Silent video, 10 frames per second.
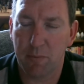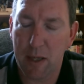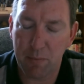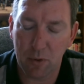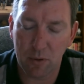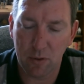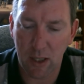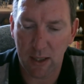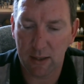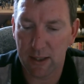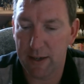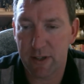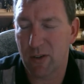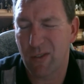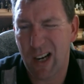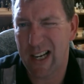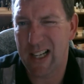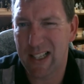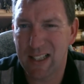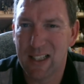people left and right.
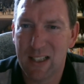And